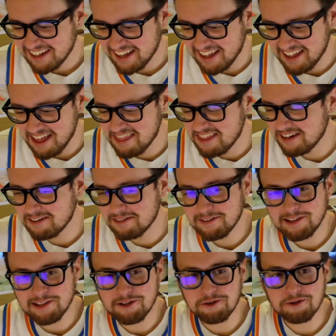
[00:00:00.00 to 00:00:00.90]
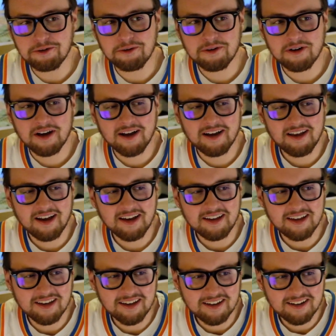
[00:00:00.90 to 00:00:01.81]
And then Lou,
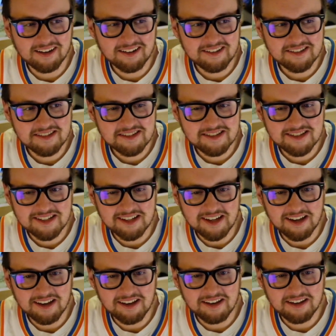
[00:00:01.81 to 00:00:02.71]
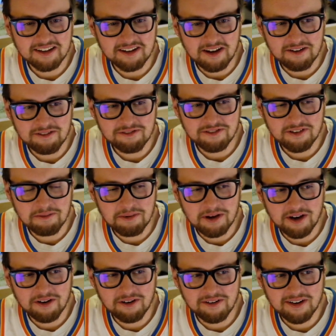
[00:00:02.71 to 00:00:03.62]
I can't say enough
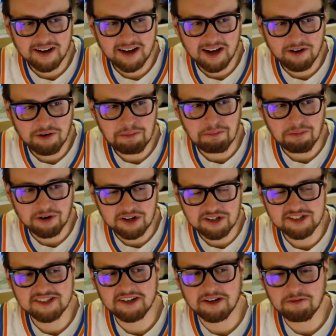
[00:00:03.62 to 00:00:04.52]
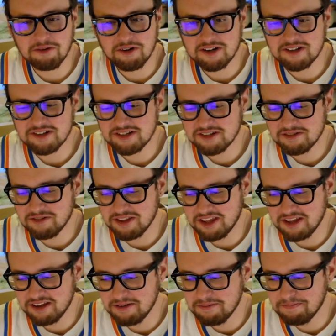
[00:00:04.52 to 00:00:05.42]
about how impressed I was
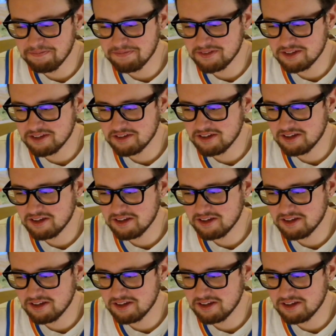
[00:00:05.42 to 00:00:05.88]
with him